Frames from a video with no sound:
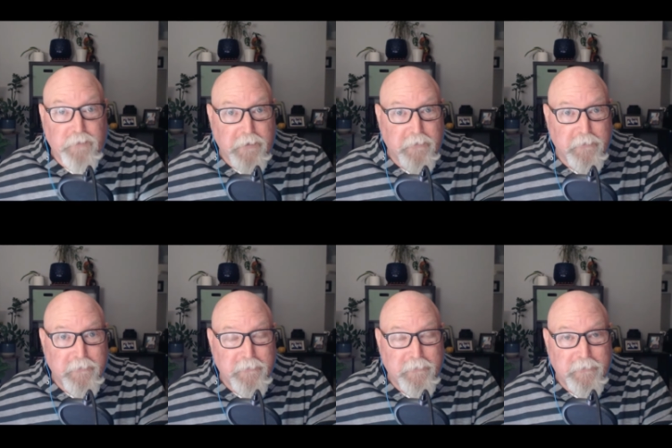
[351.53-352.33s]
over there
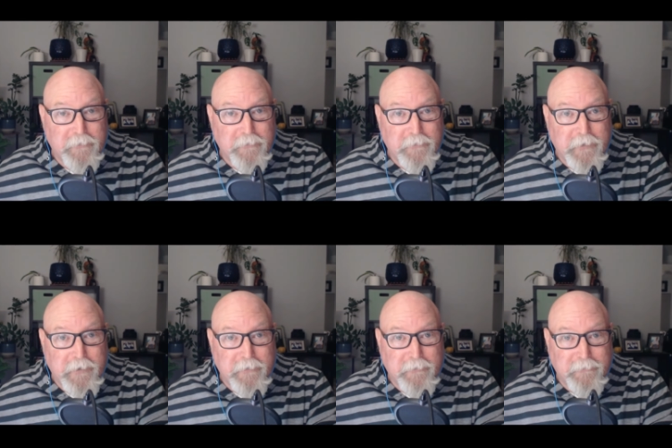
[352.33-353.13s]
uh,
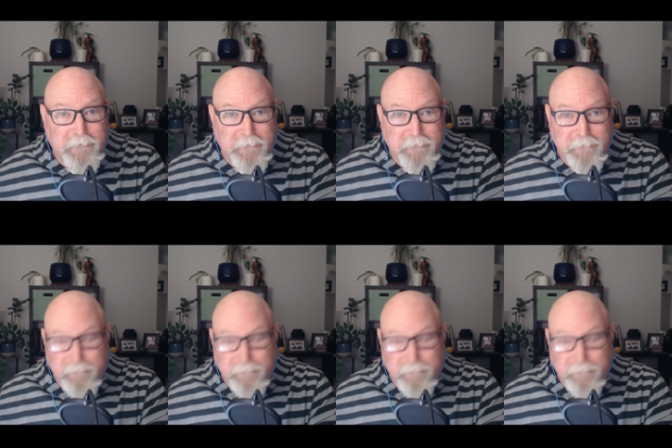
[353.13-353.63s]
and